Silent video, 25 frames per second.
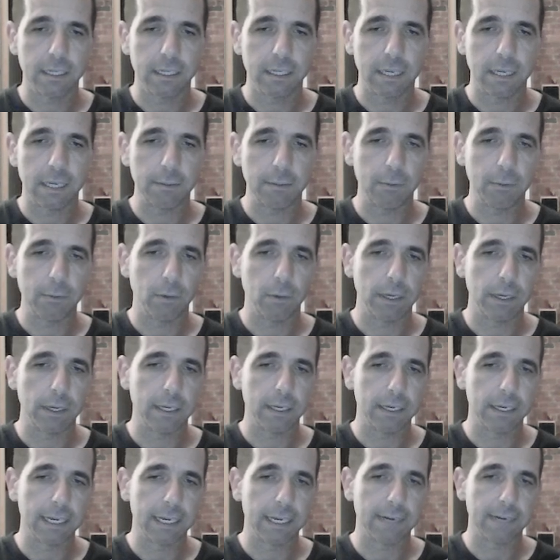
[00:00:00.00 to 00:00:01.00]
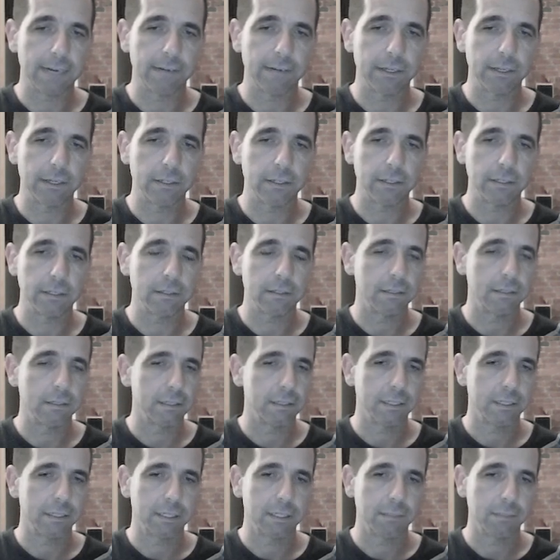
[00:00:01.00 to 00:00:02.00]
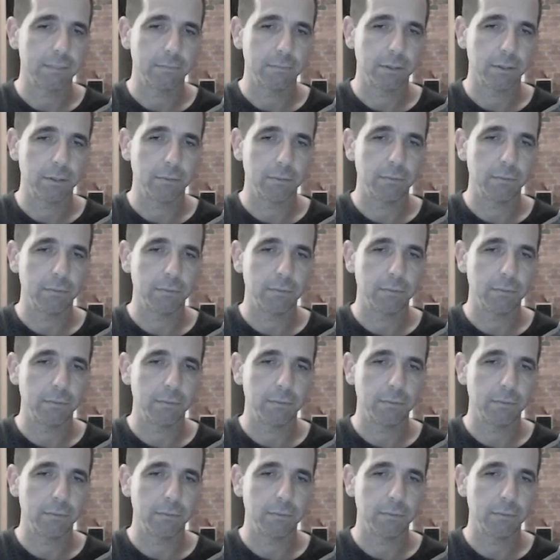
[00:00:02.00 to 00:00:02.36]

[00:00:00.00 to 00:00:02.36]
I mean, white could carry on, but